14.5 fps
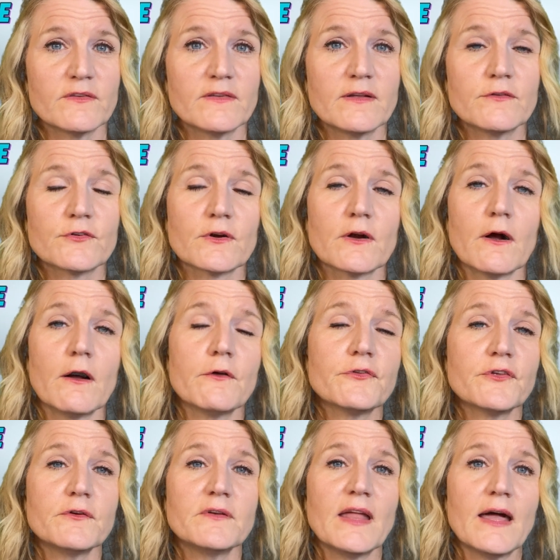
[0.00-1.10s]
These are
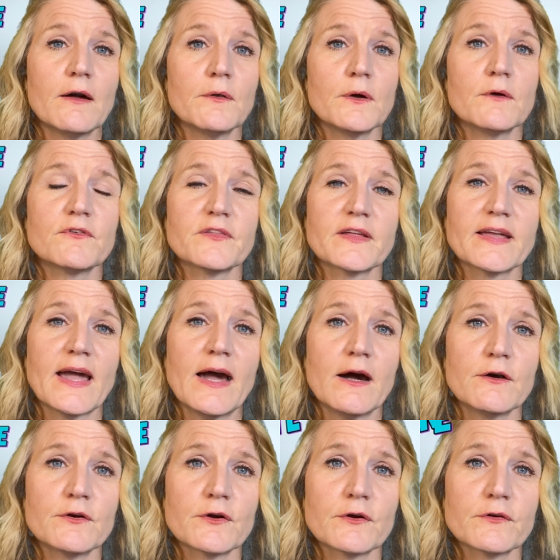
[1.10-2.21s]
also now over the
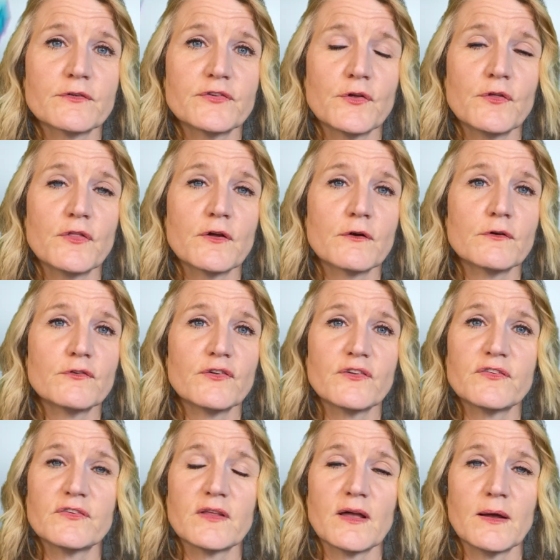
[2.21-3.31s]
counter, so they're
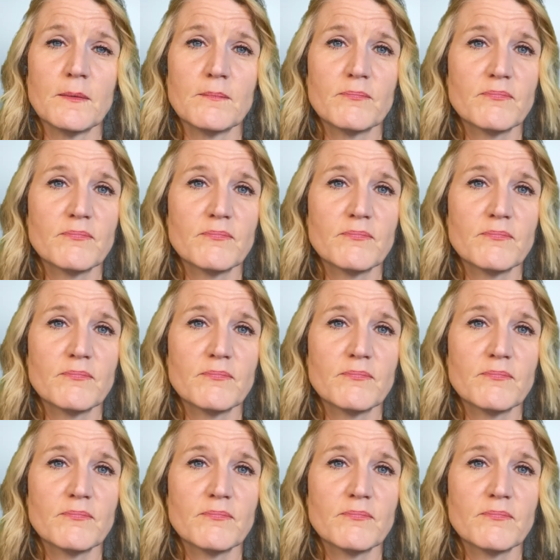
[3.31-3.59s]
just a